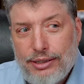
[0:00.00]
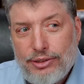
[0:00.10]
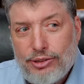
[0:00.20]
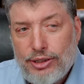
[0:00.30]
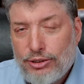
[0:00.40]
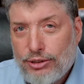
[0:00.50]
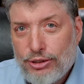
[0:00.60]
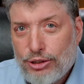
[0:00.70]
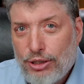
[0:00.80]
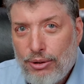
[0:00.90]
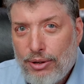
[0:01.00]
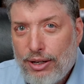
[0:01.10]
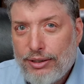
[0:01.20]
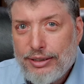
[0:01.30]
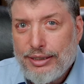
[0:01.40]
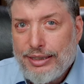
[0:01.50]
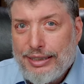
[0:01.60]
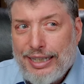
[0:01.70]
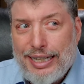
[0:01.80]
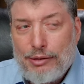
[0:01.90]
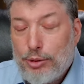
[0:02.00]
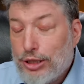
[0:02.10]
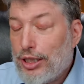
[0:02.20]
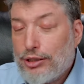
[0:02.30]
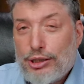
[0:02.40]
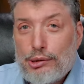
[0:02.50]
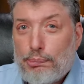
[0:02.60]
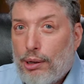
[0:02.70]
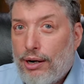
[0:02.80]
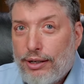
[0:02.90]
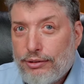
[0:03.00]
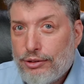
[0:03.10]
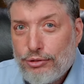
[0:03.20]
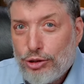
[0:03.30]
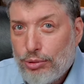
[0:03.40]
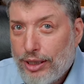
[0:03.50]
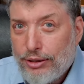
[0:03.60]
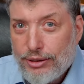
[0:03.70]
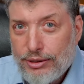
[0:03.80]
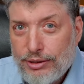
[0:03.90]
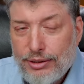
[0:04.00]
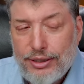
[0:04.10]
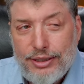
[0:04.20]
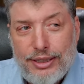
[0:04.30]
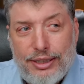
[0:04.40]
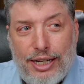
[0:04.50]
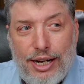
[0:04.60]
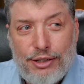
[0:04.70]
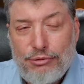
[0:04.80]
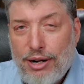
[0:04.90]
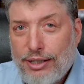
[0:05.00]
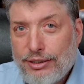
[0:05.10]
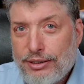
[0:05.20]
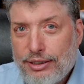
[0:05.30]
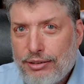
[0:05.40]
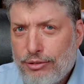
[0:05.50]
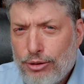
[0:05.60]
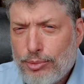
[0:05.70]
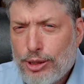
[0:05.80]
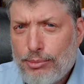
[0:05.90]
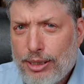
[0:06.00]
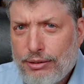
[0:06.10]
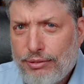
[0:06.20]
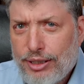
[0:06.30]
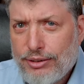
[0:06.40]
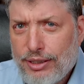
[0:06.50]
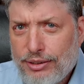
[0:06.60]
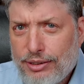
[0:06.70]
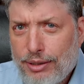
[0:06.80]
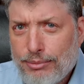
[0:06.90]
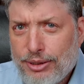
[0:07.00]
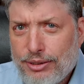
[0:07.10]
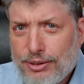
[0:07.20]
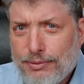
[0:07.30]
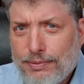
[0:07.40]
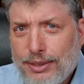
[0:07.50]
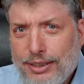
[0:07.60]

since the Shoah, which has sparked, triggered, ironically, enormous amount of anti-Semitism.